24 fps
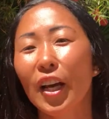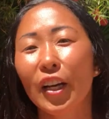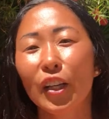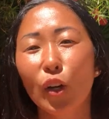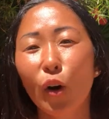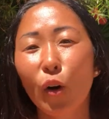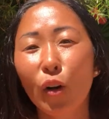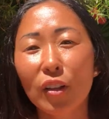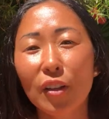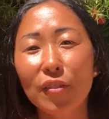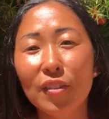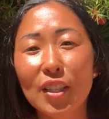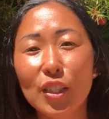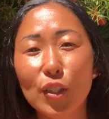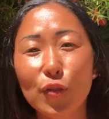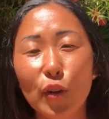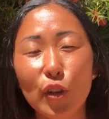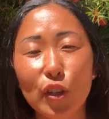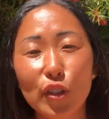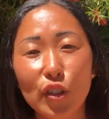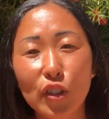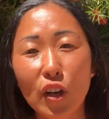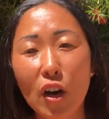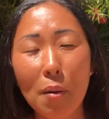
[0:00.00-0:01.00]
And all of these, for
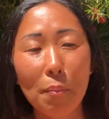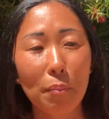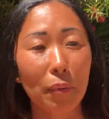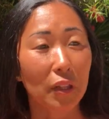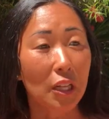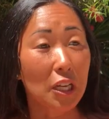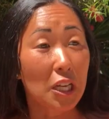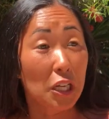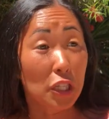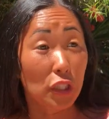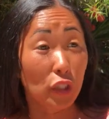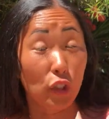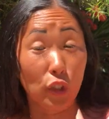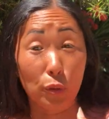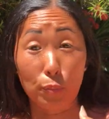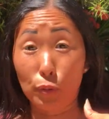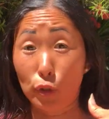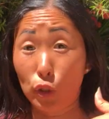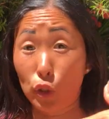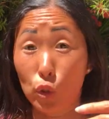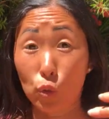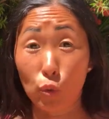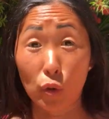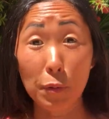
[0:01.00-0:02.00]
example,
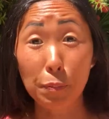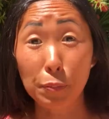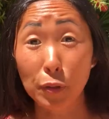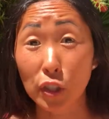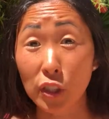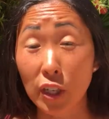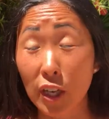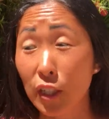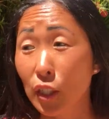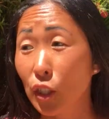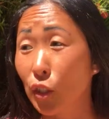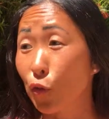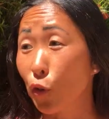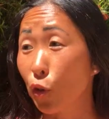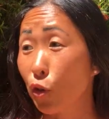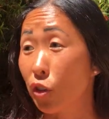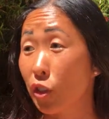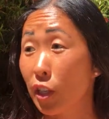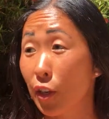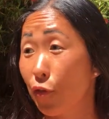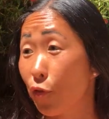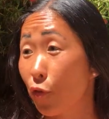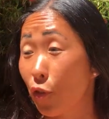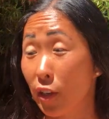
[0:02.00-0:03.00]
subscriptions for
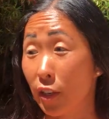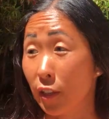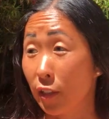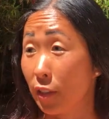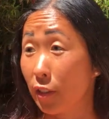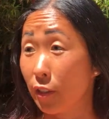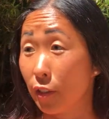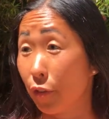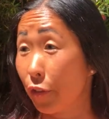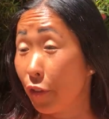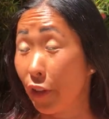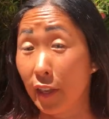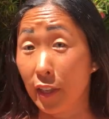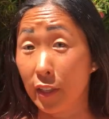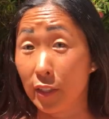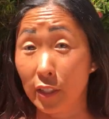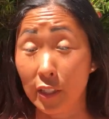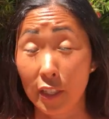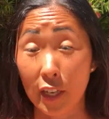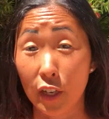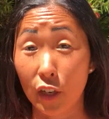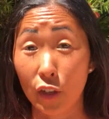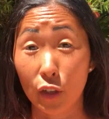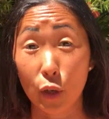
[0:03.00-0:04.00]
different things,
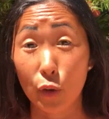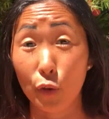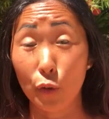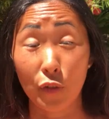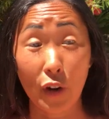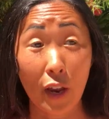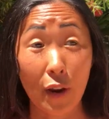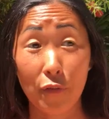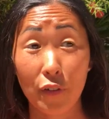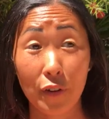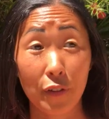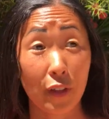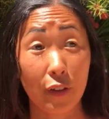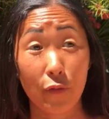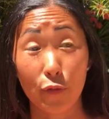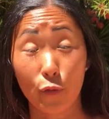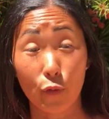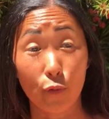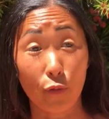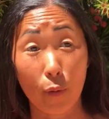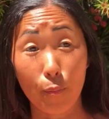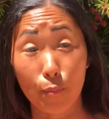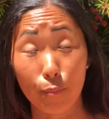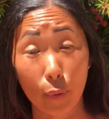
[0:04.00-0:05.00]
I don't know, everything
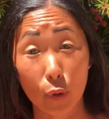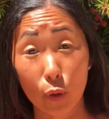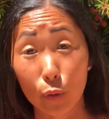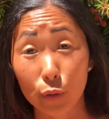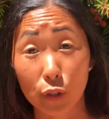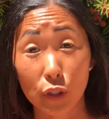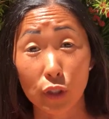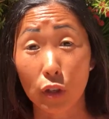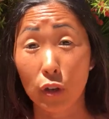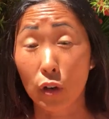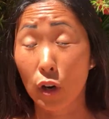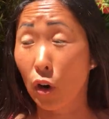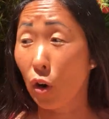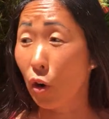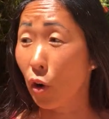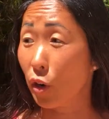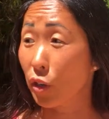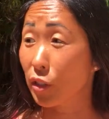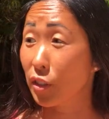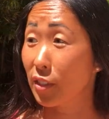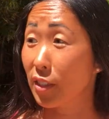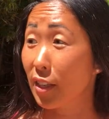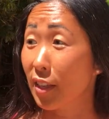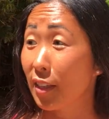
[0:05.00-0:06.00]
from boats and
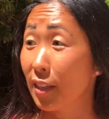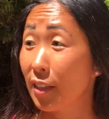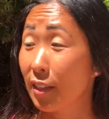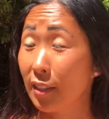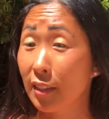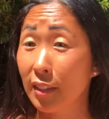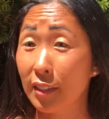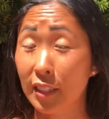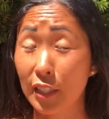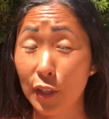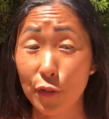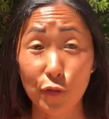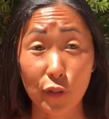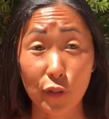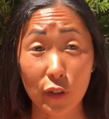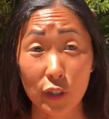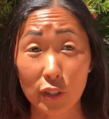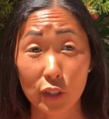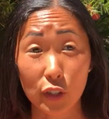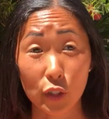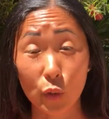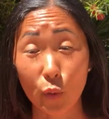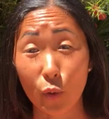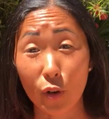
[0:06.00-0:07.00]
cars and
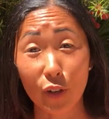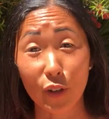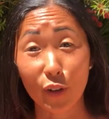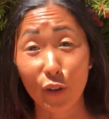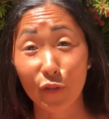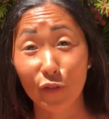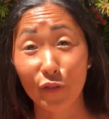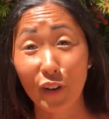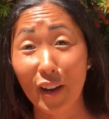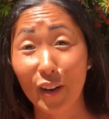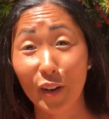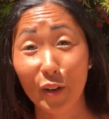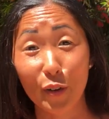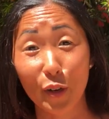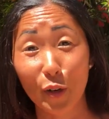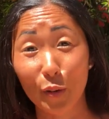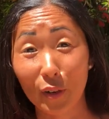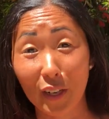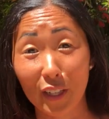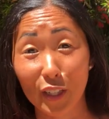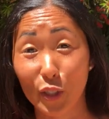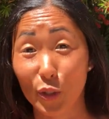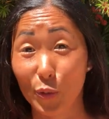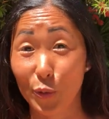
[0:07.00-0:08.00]
different sort of, I don't know,
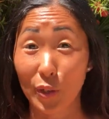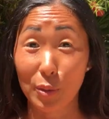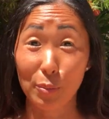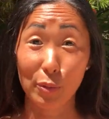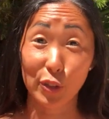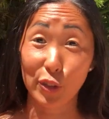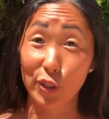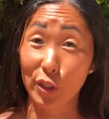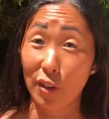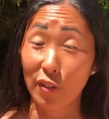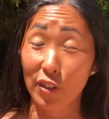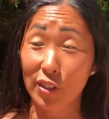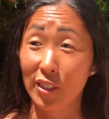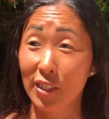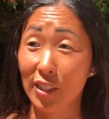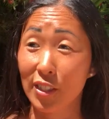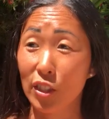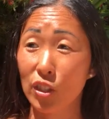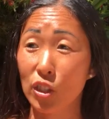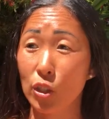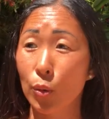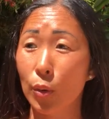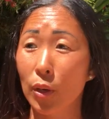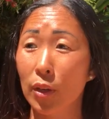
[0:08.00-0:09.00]
like streaming services
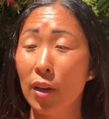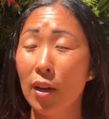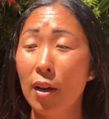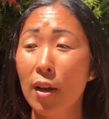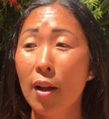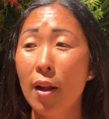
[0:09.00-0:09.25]
and so on.